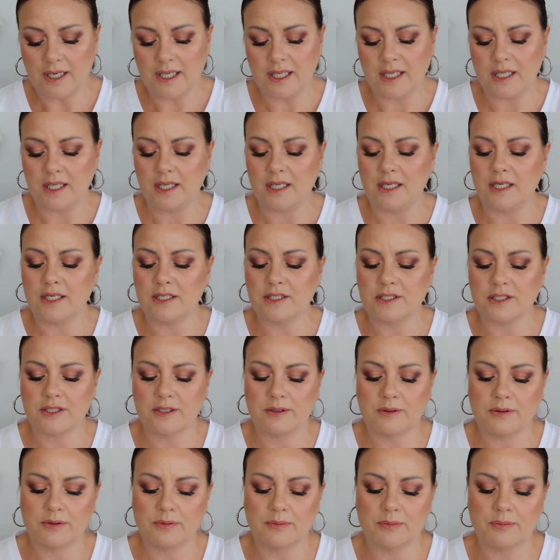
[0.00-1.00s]
had
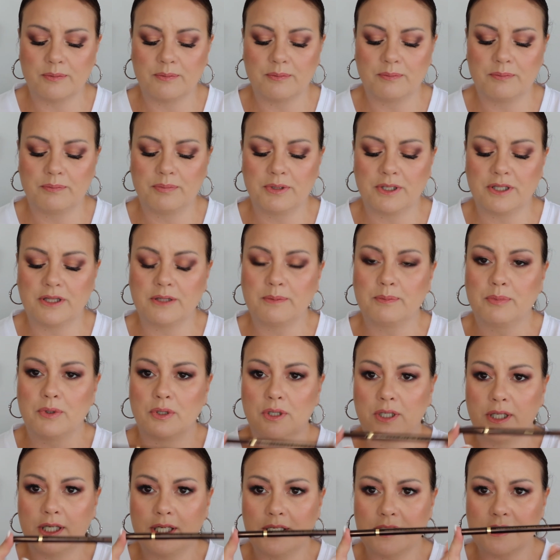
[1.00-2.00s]
bit the
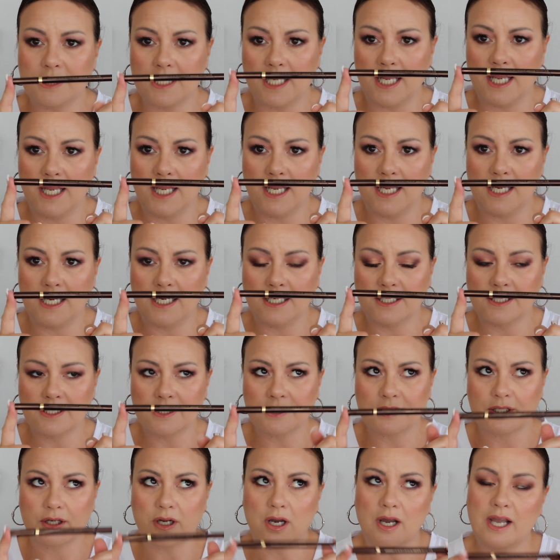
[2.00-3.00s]
bullet and
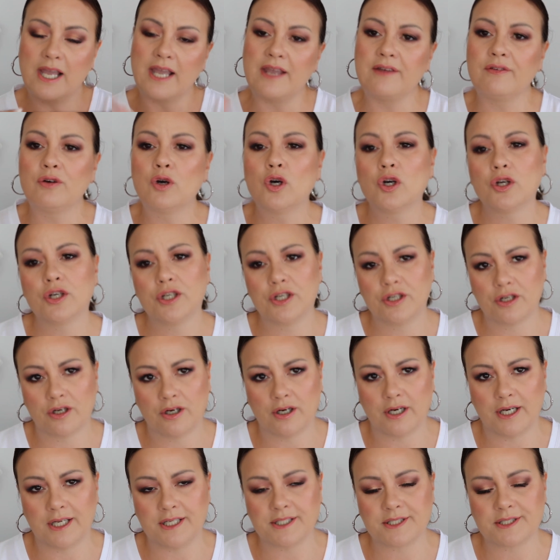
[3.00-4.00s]
I have hooded
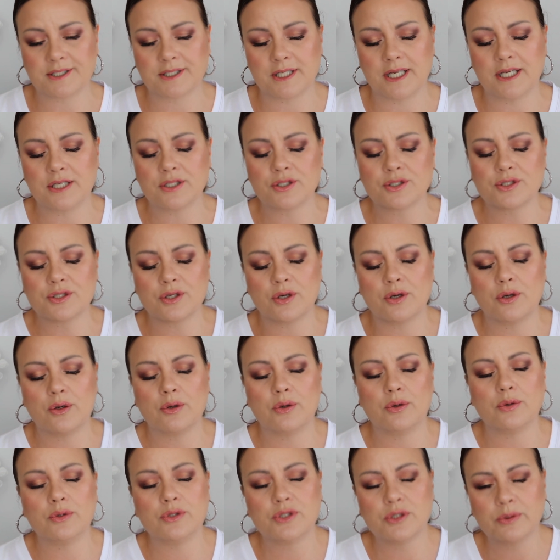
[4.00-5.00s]
eyes, and
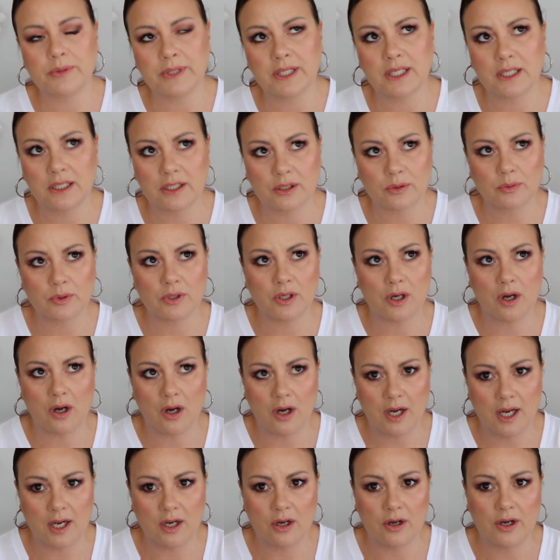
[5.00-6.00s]
so doing a liquid
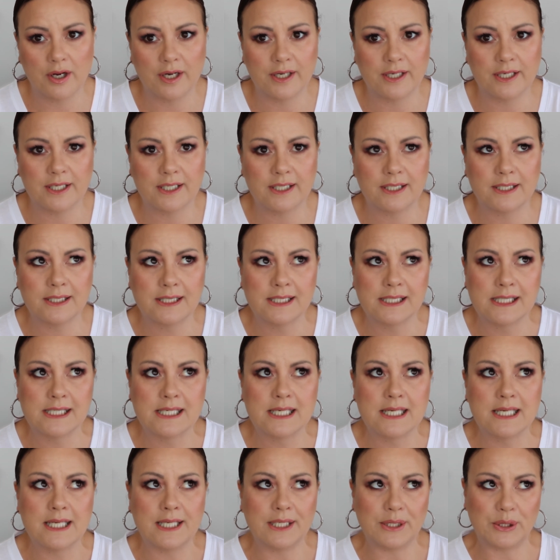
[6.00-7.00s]
eyeliner
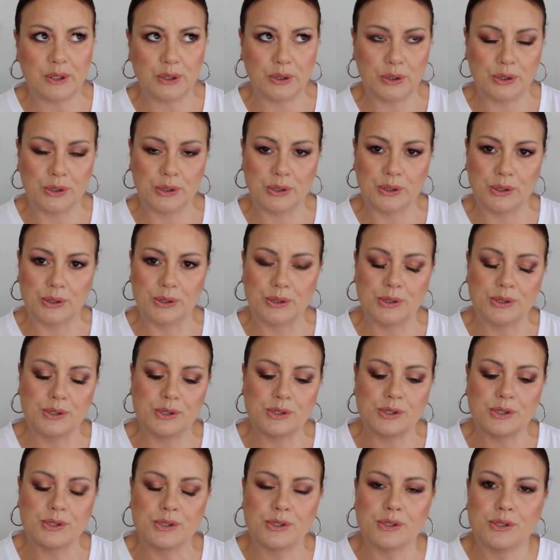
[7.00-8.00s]

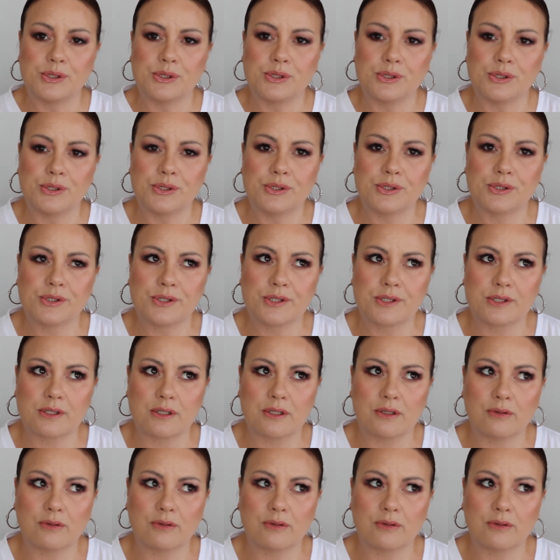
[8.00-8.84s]
is